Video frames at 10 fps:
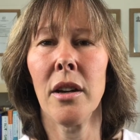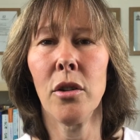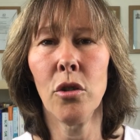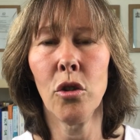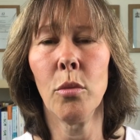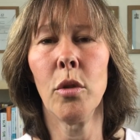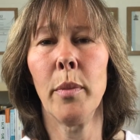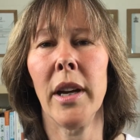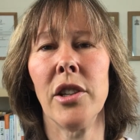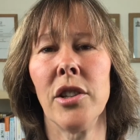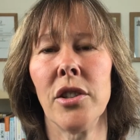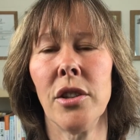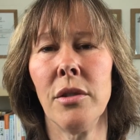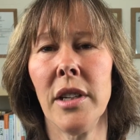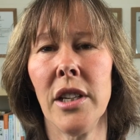normal patients
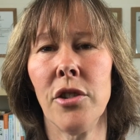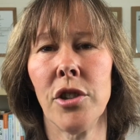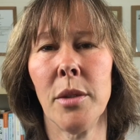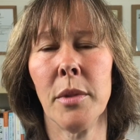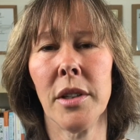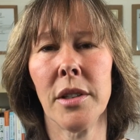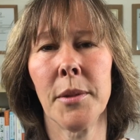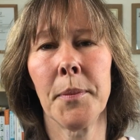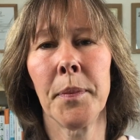who need treatments.